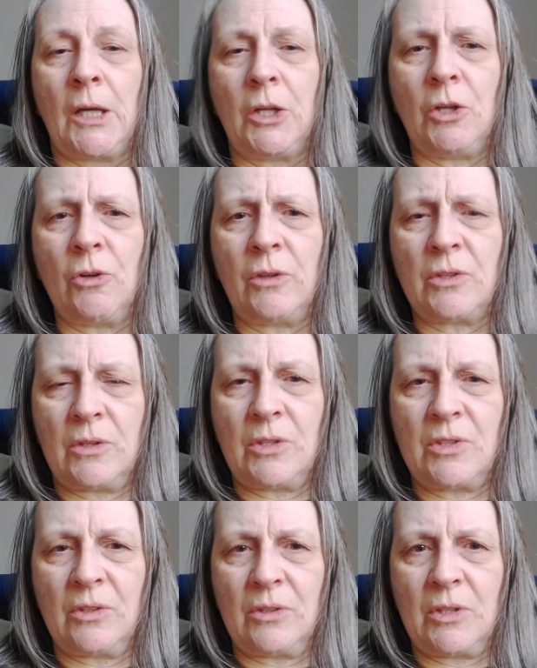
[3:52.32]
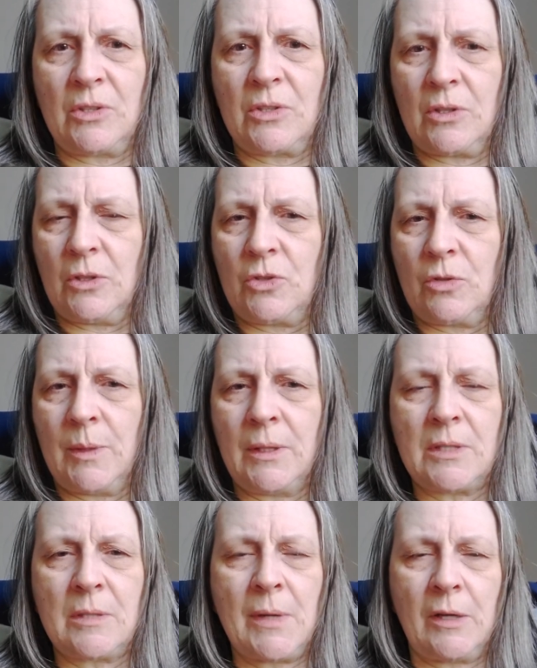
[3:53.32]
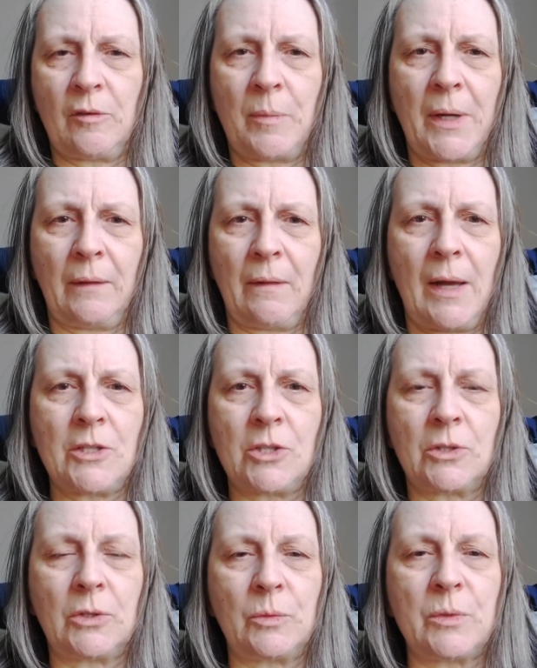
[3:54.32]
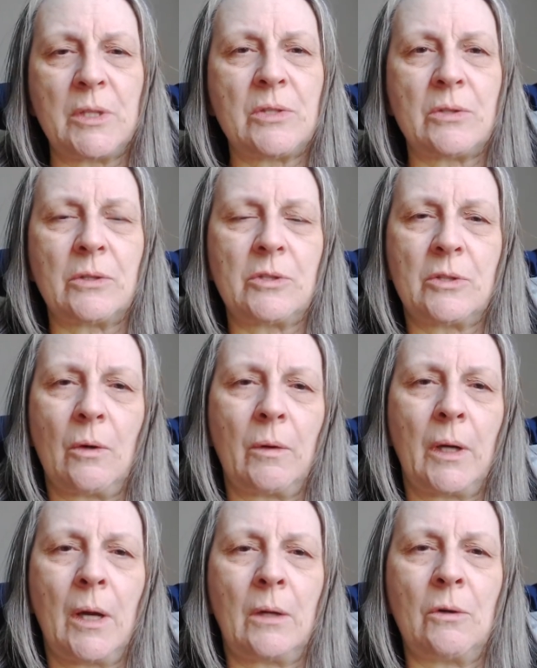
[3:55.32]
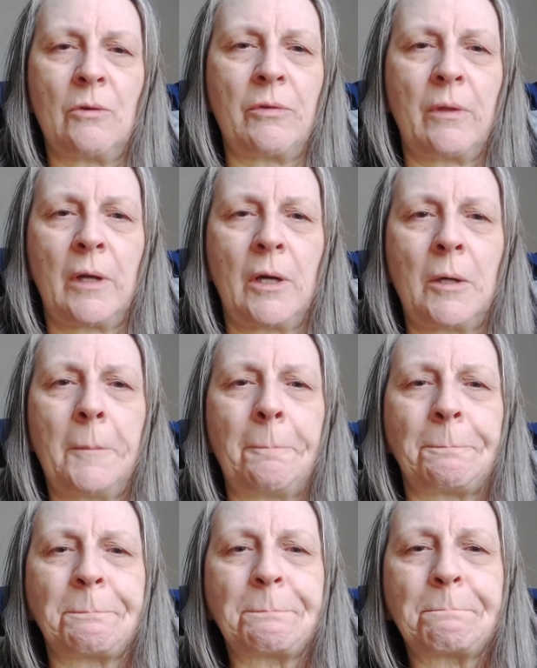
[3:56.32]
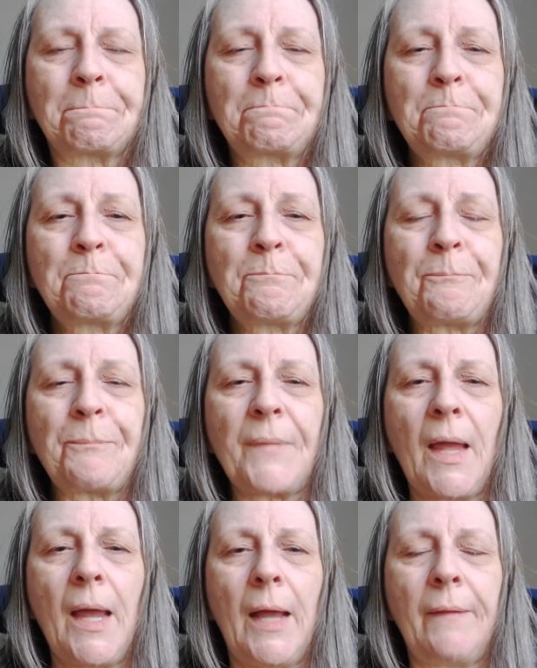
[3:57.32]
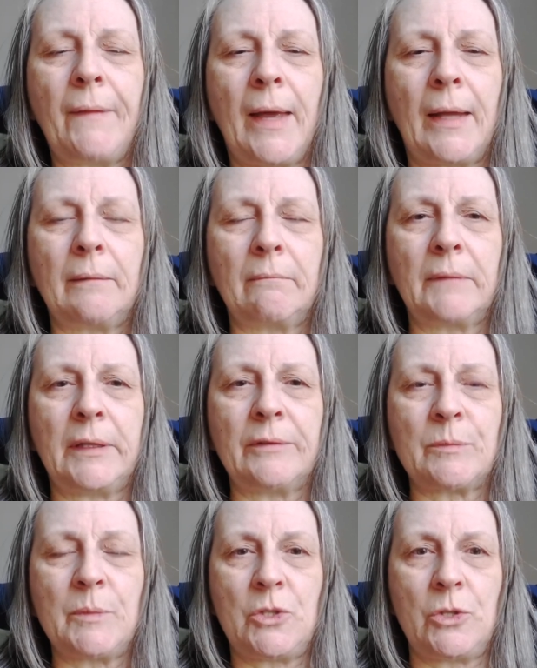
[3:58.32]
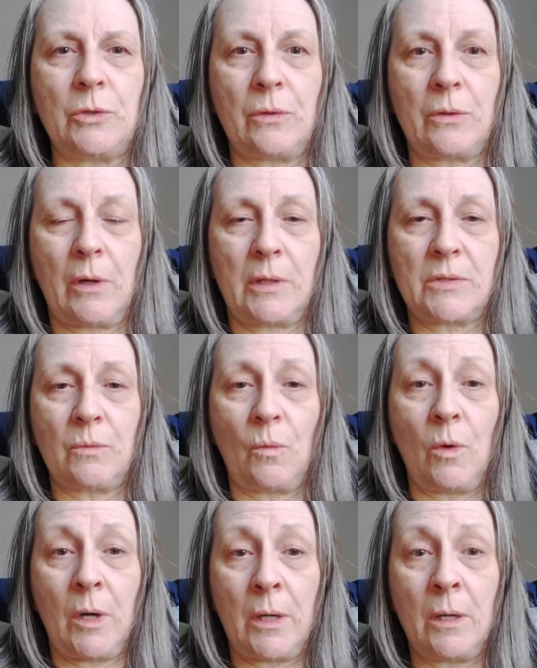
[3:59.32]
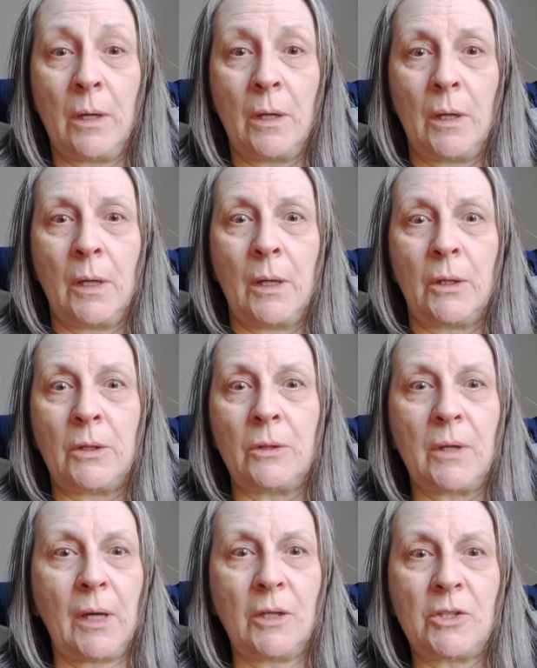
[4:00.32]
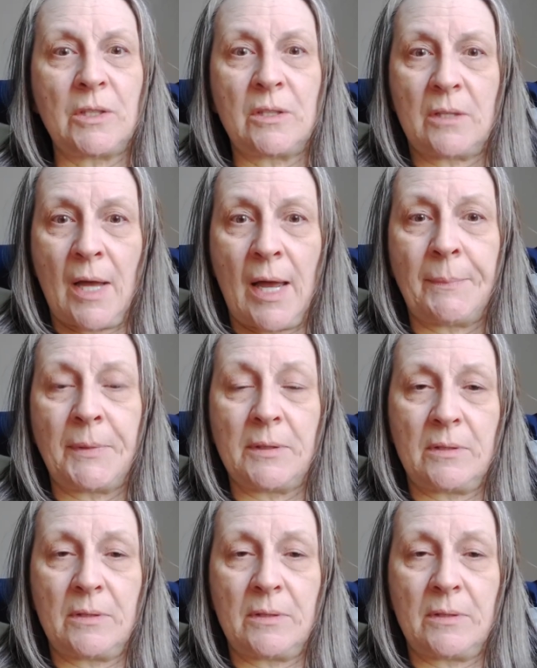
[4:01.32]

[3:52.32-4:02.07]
there's a tremendous amount of biological research going on over there. And that gives me two thoughts. One, you can't just stop and